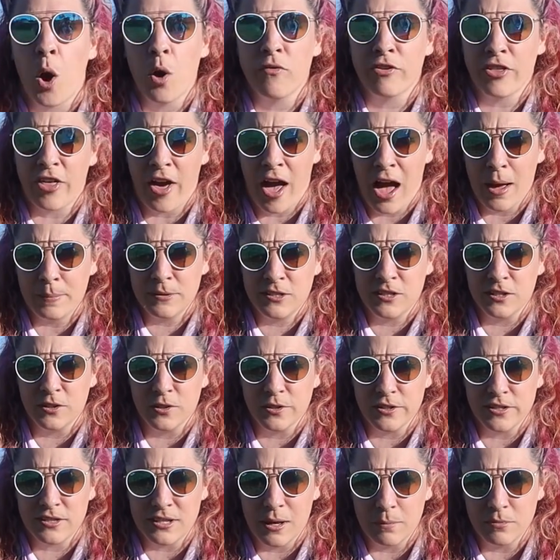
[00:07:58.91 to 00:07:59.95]
over the
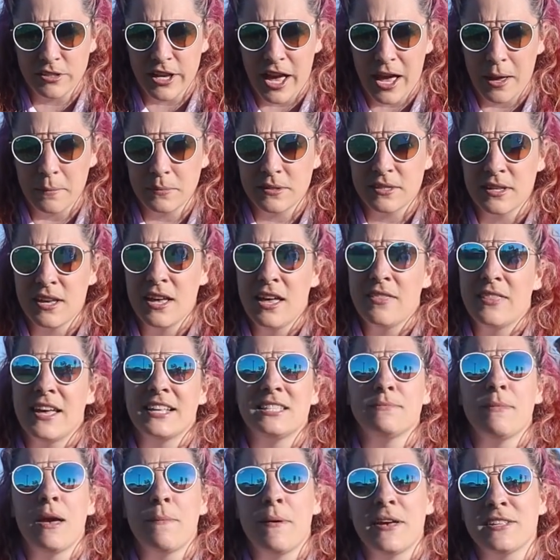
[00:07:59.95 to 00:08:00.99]
obstacles sometimes. That's my